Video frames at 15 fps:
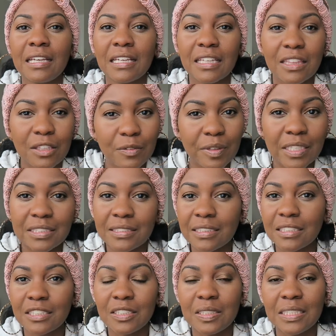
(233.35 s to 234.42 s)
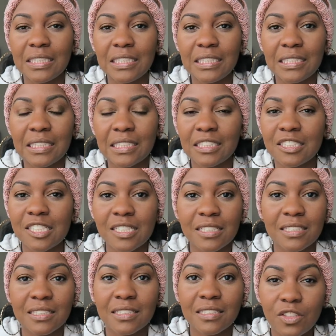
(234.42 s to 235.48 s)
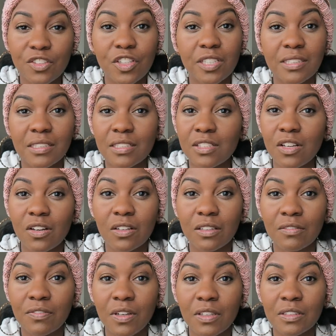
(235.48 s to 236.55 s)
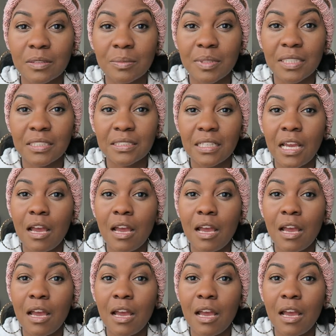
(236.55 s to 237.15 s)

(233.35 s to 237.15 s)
get the rest that you need, and just trust that it's all gonna fall into place.